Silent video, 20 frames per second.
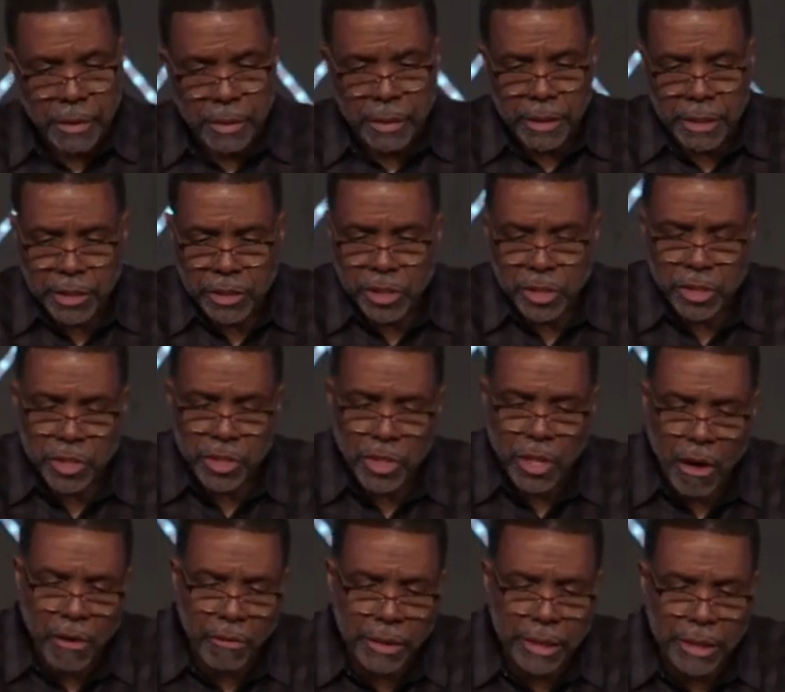This
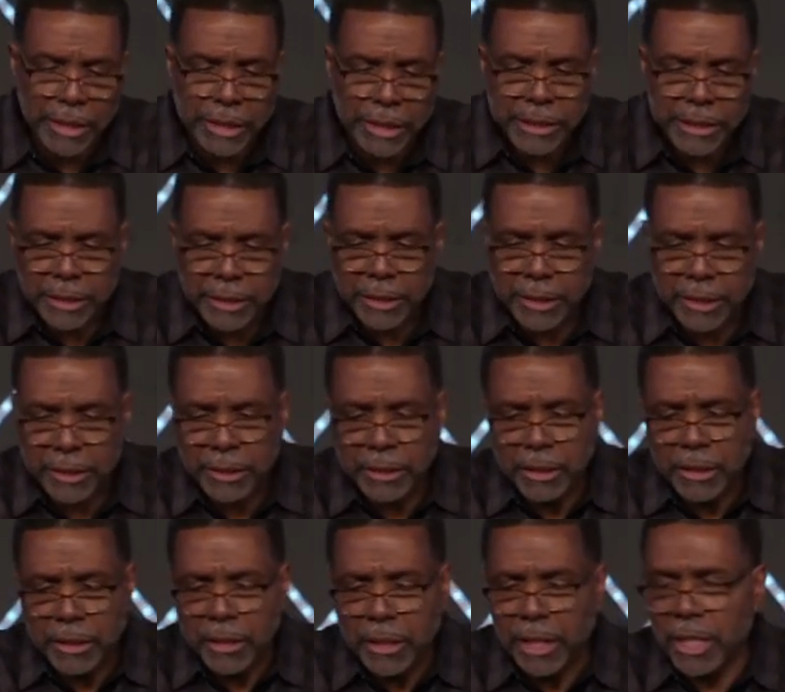thought is,
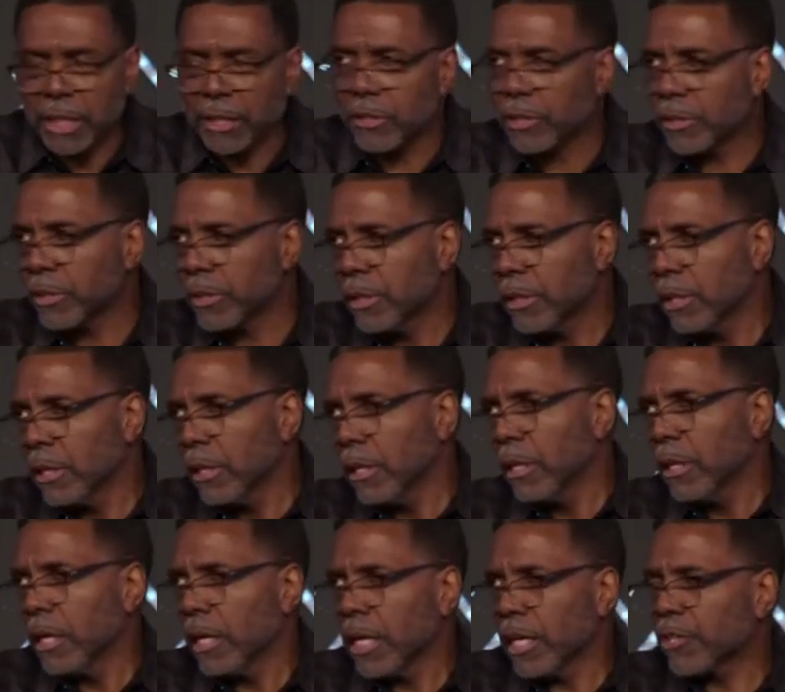it's,
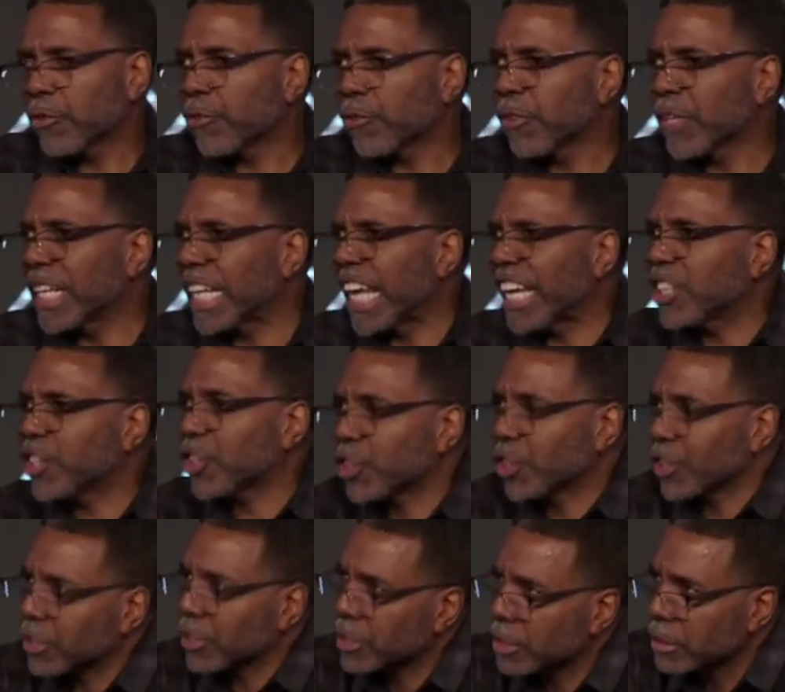it's
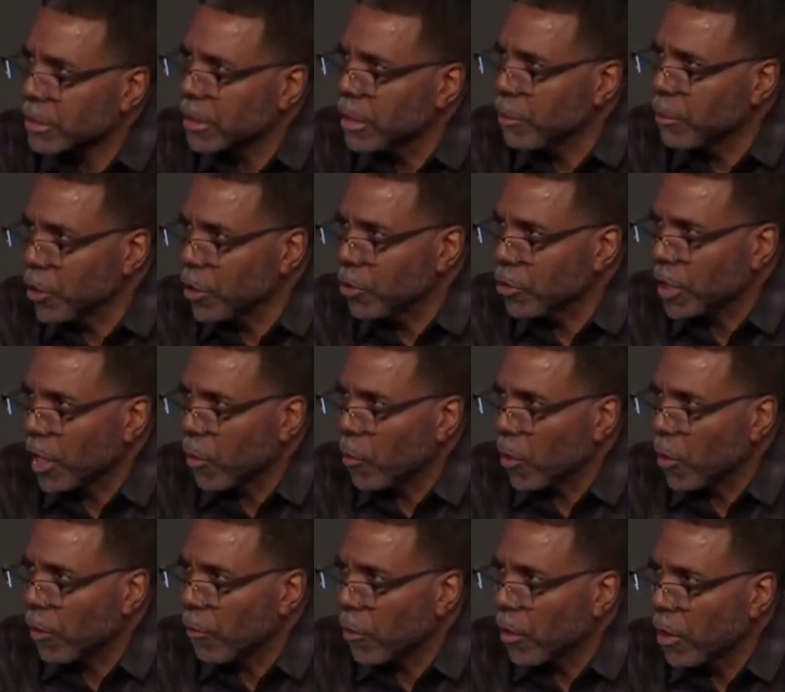fallacious. Let me use that
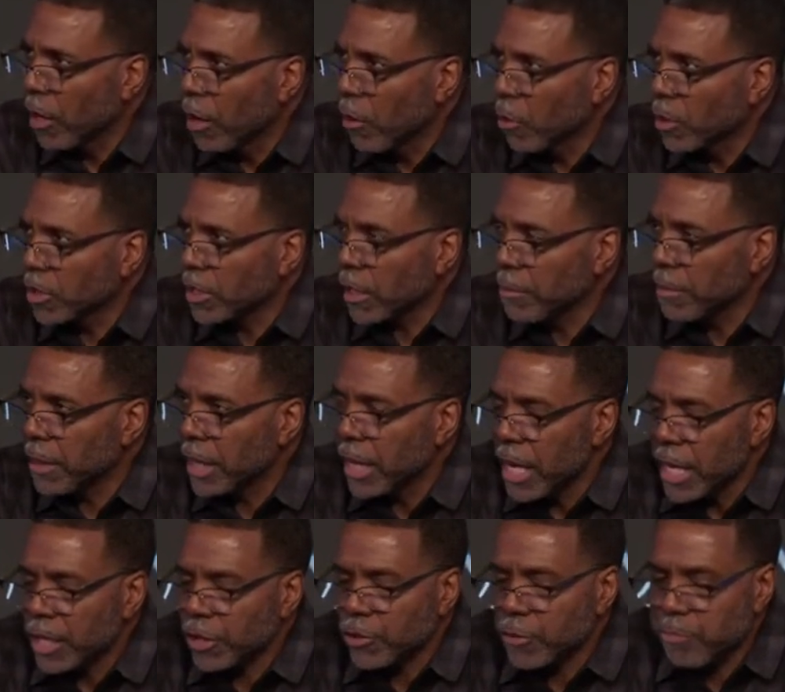word. What does that mean?
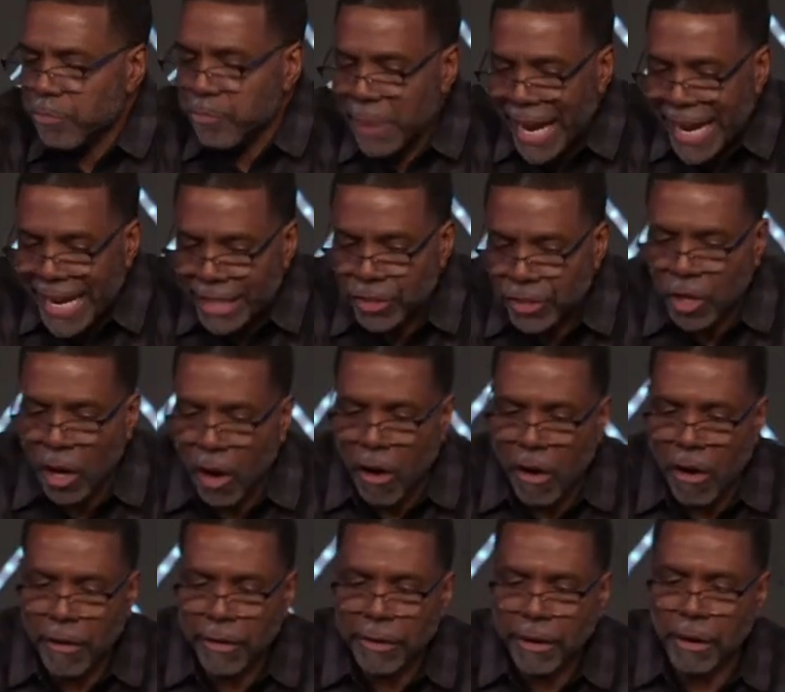It's based
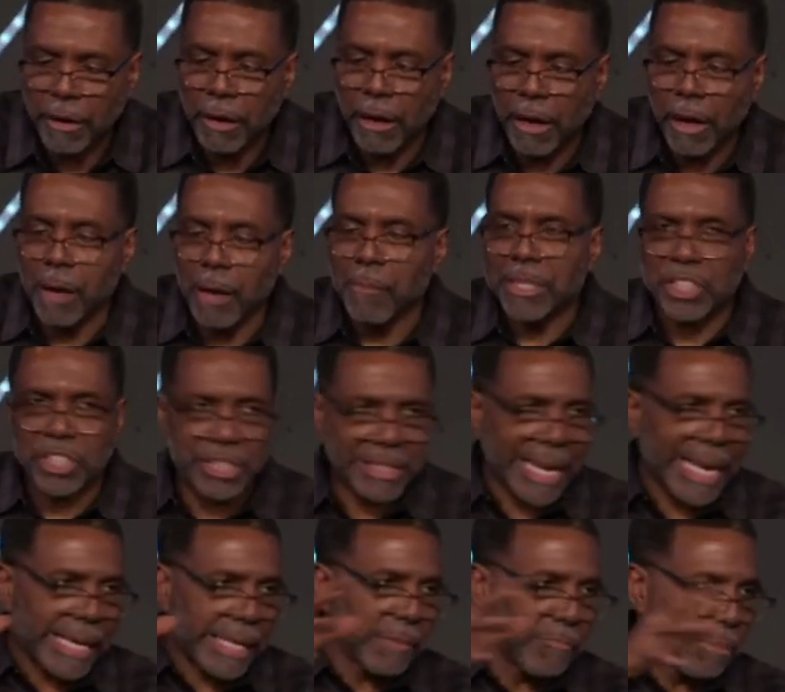on a
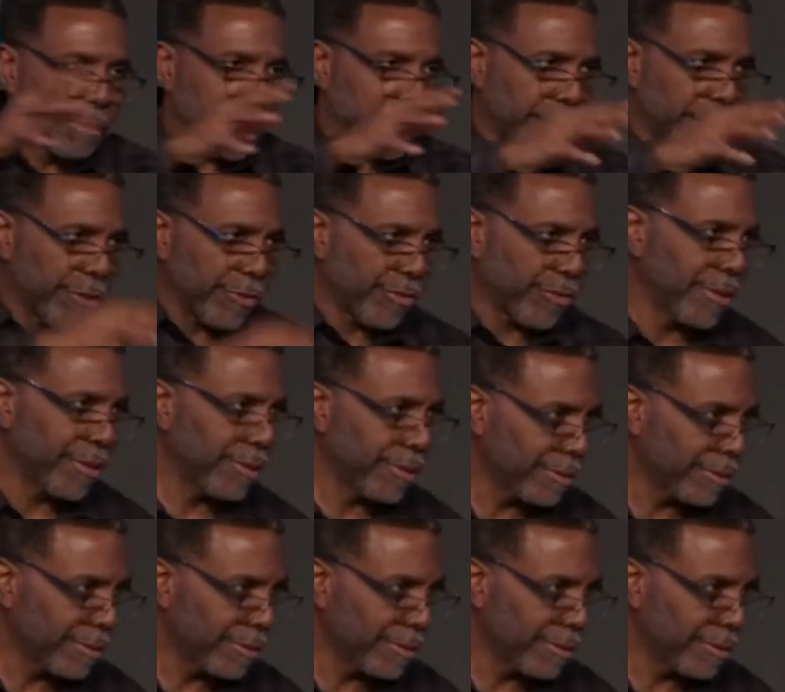mistaken belief.